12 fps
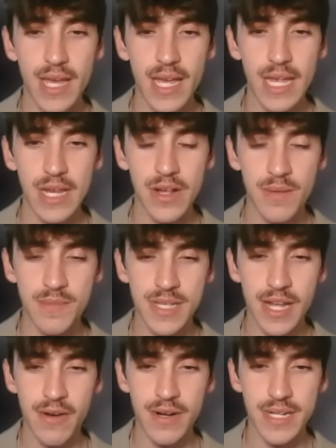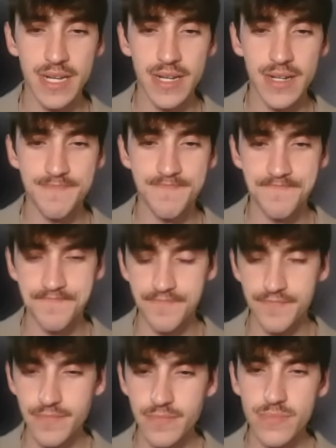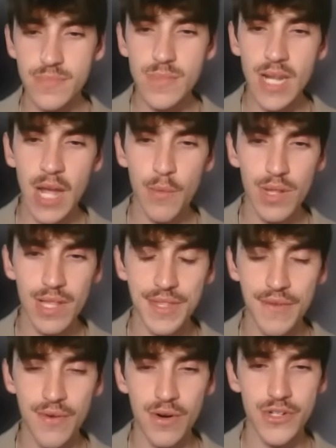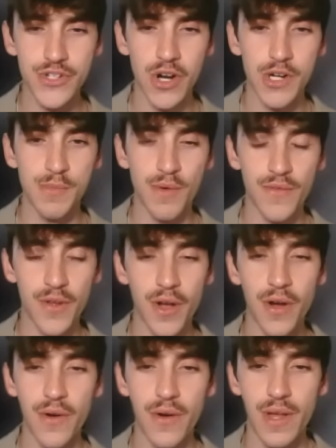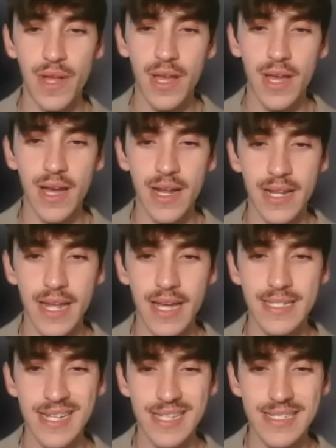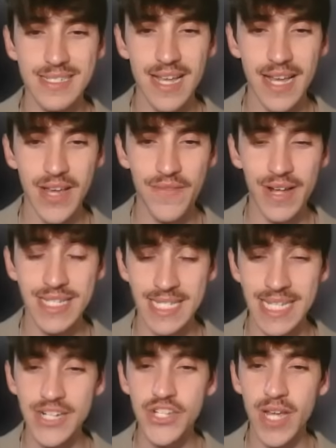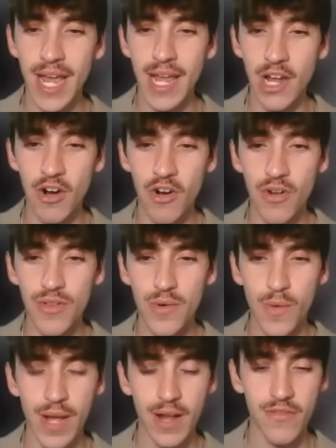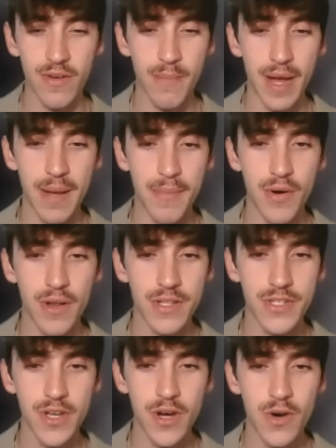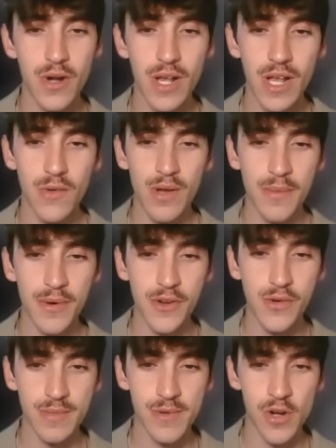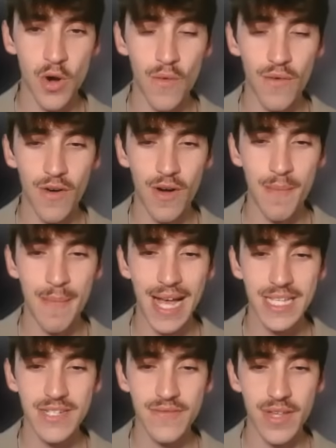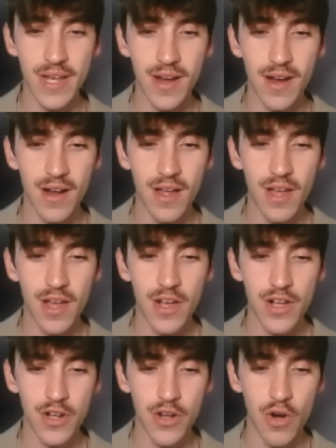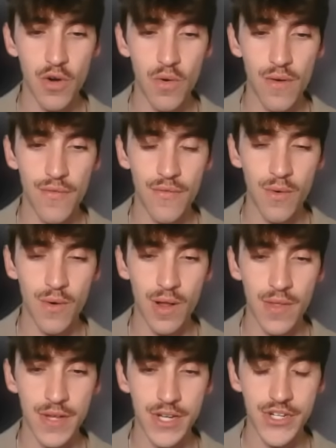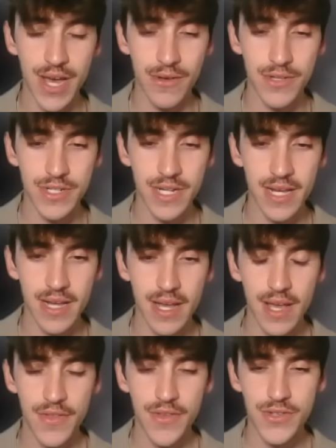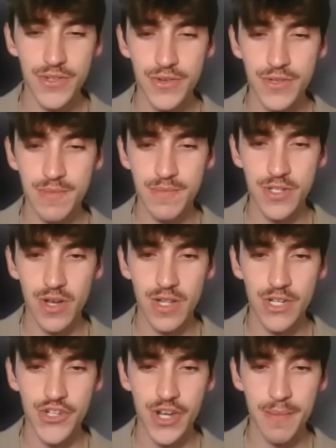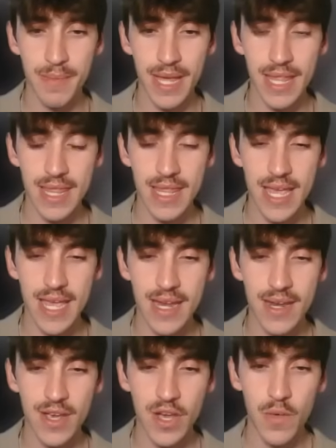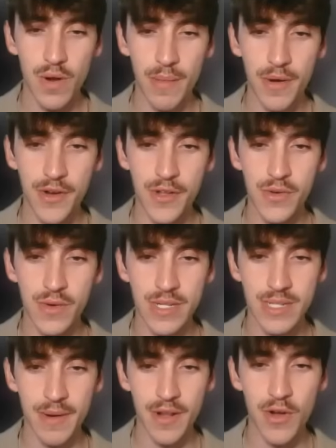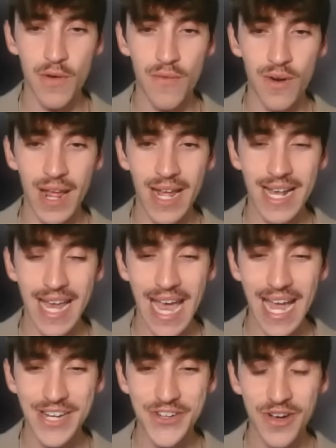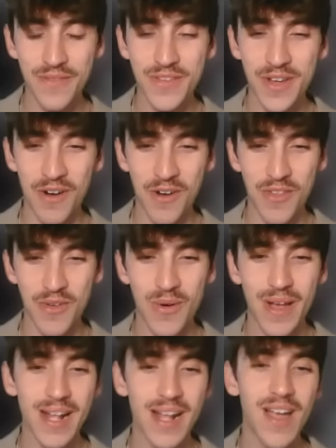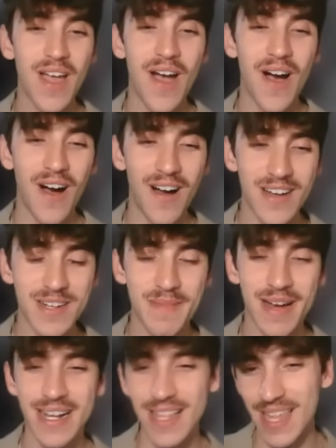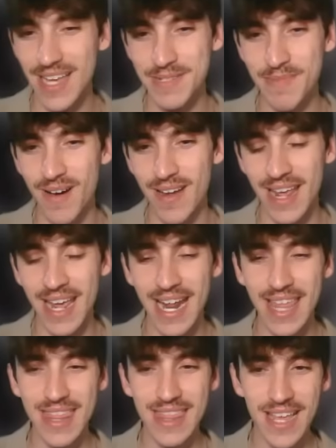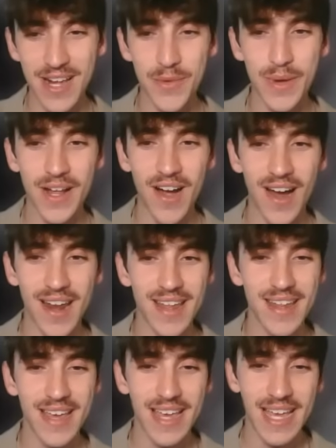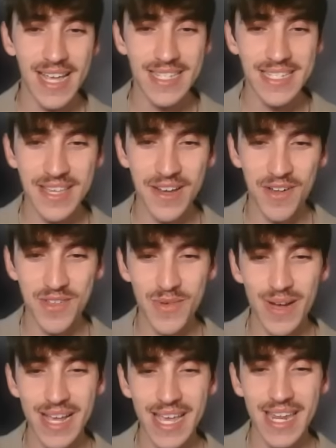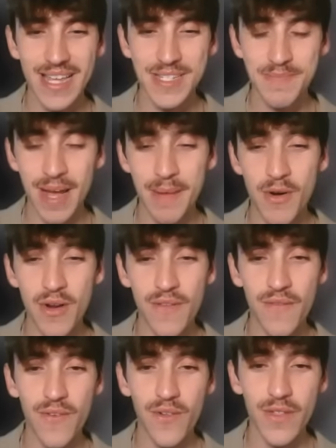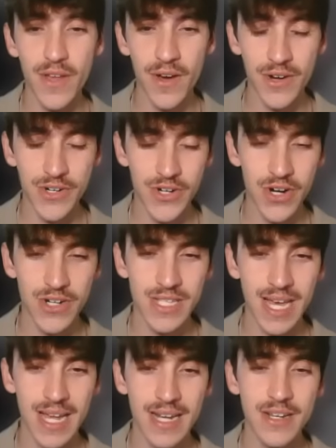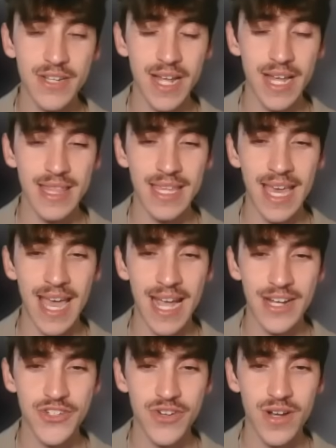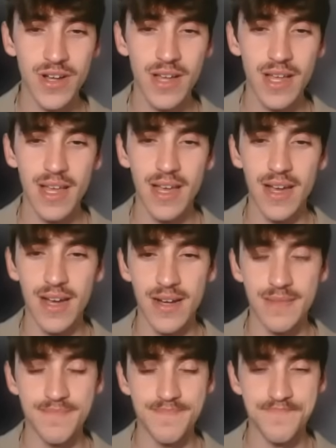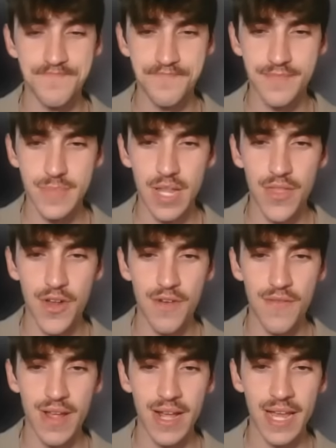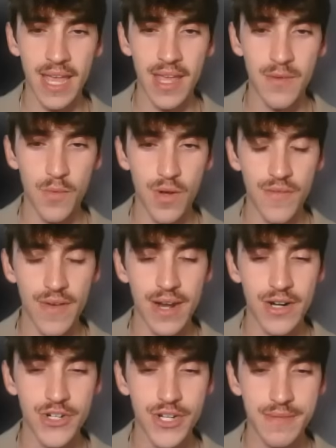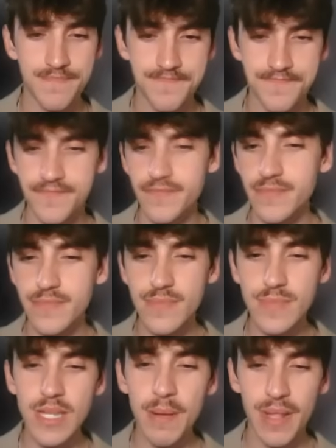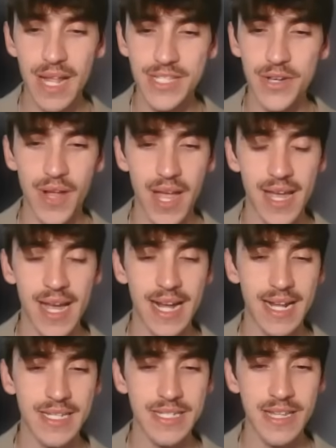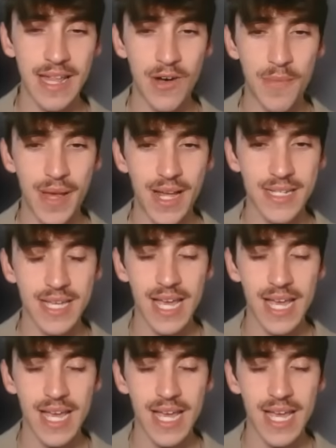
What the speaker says: In comes the Giratina. I will let the first charge move go in case it is a Psychic Fangs. It's actually a Earthquake from my opponent. So what I'm going to do is I'm going to overfarm massively here, go for the Shadow Sneak. This will do some solid chip, and then what I'm going to do is I'm going to go for a catch of the Earthquake onto my Golisopod, and I think we got it. Is Earthquake? It is. My opponent fully undercharges that to get the extra Thunderfang in worth of energy. But that's okay, I can still outpace.